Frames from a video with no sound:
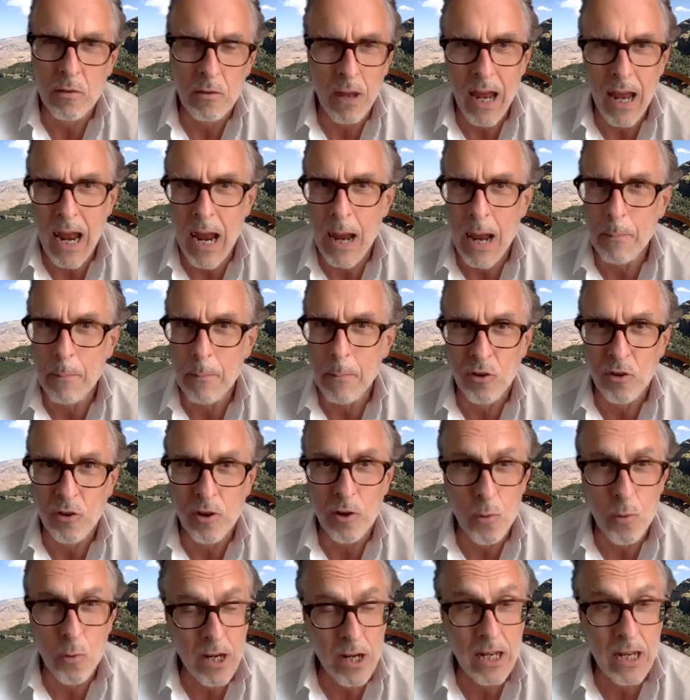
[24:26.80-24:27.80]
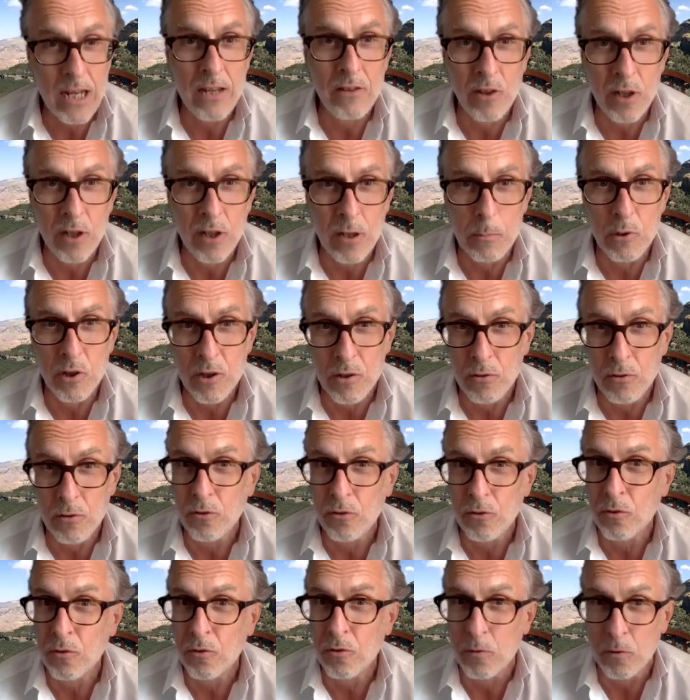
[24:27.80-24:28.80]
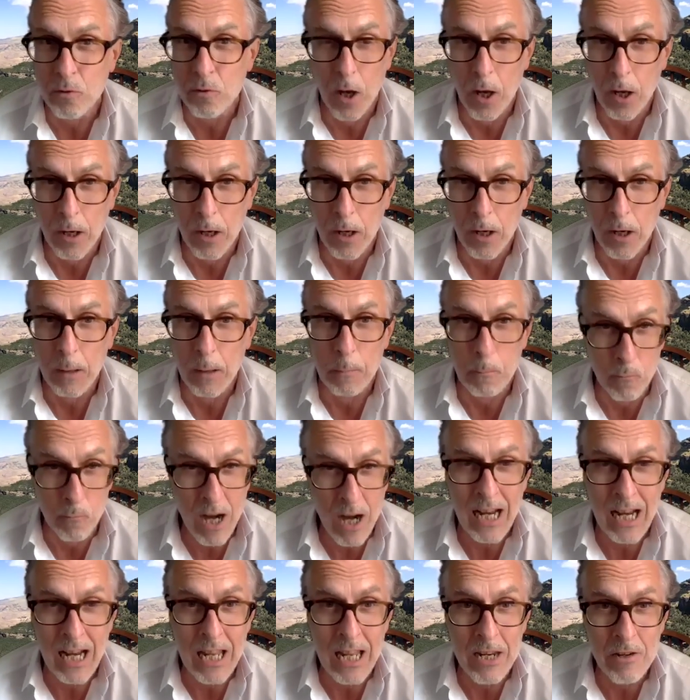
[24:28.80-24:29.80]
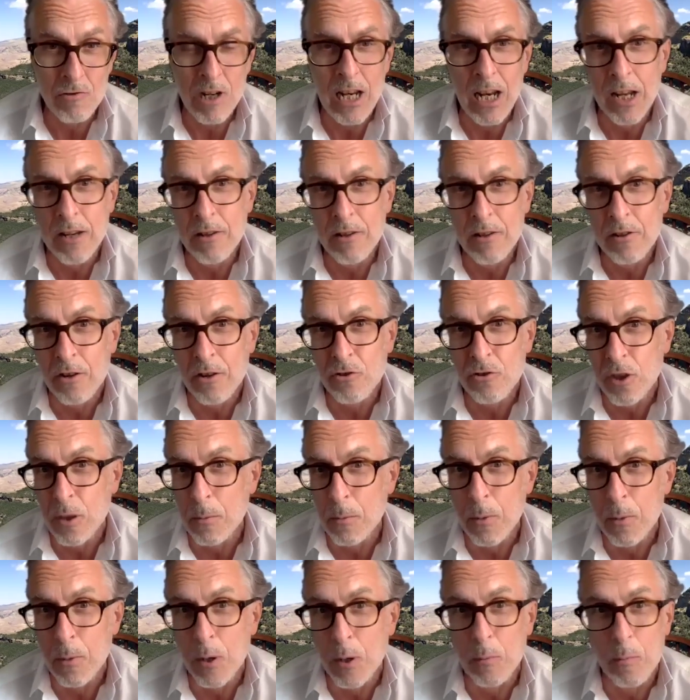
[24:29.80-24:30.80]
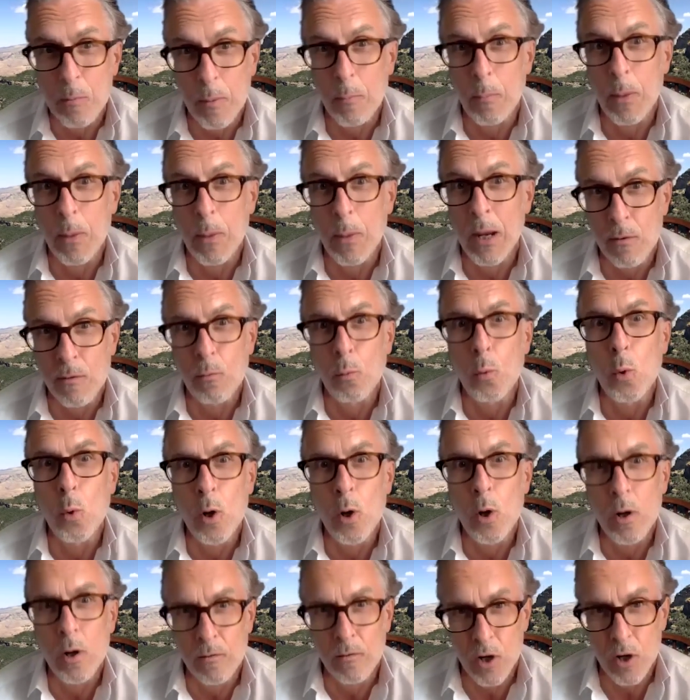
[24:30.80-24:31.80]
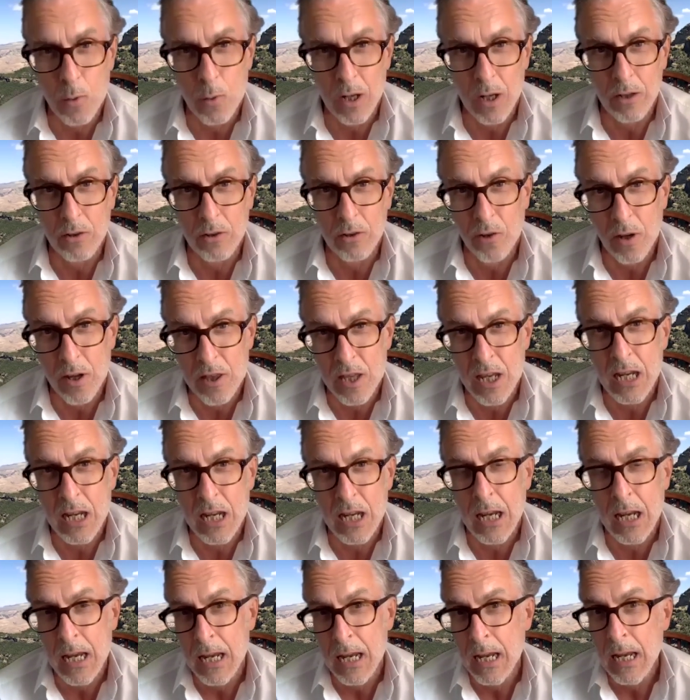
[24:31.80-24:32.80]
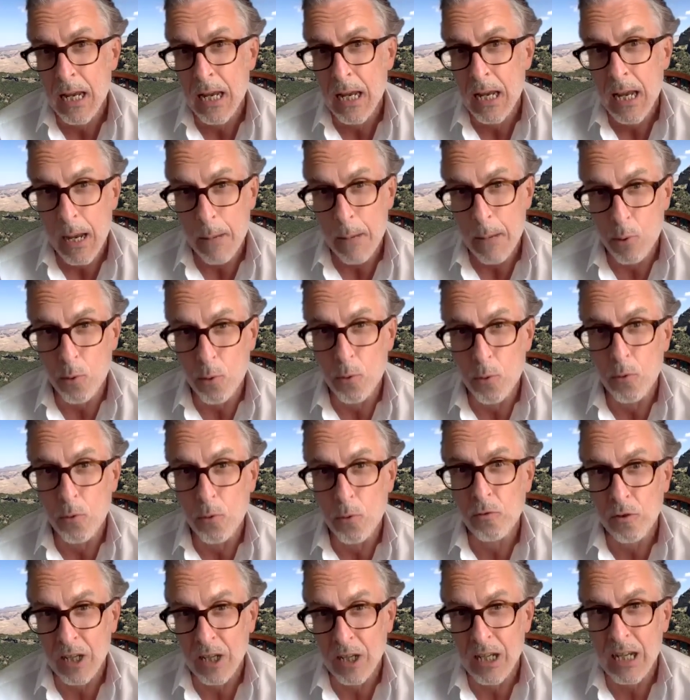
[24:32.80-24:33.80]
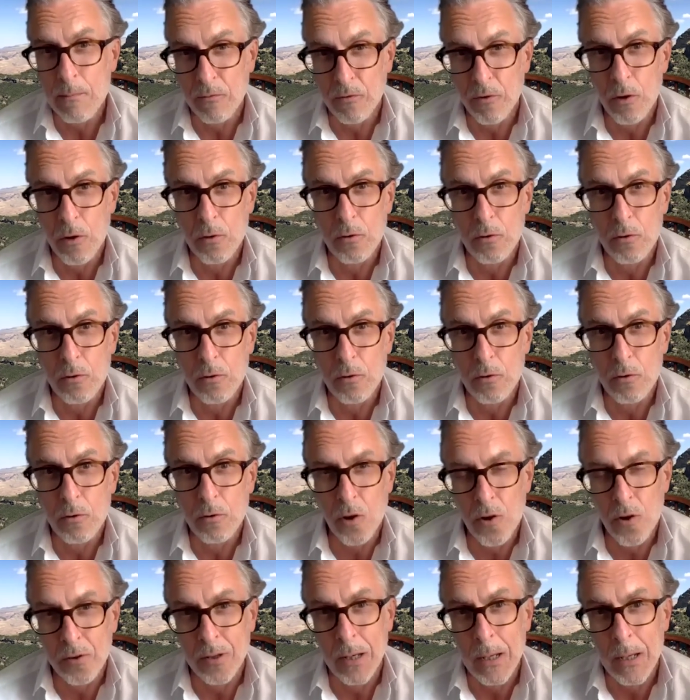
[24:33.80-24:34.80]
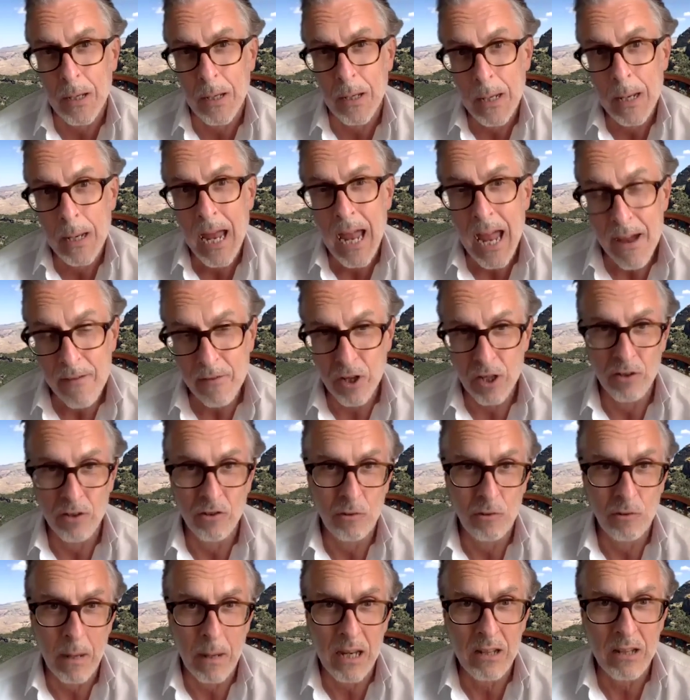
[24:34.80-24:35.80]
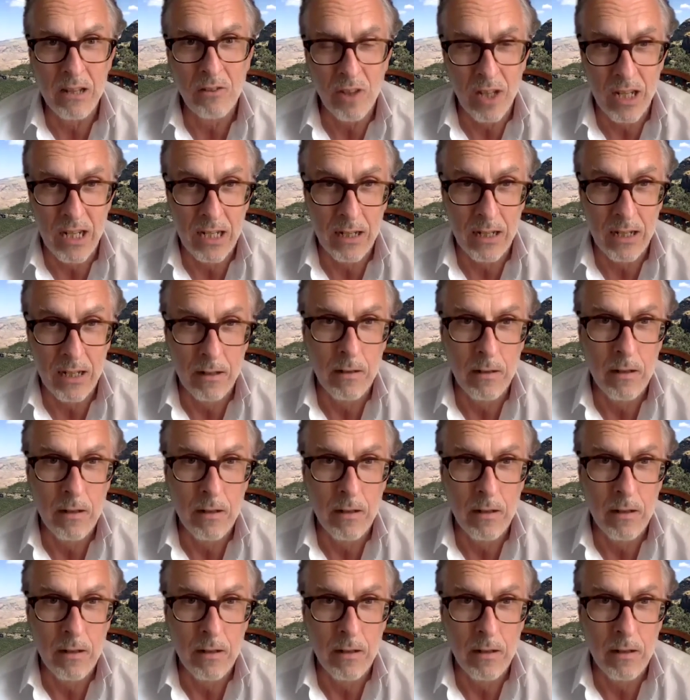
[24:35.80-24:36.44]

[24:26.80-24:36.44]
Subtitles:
apps that are quite easy to produce, regulatory light touch at the moment, but may not work very well. So I think important to keep focused on evidence-basing